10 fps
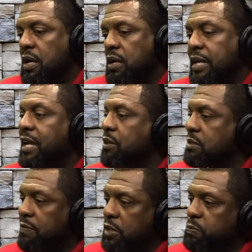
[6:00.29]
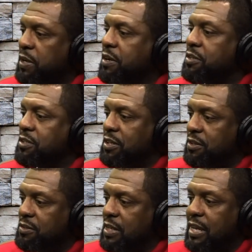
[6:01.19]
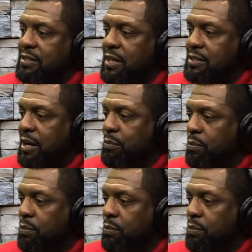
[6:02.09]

again, those lived experiences, it's our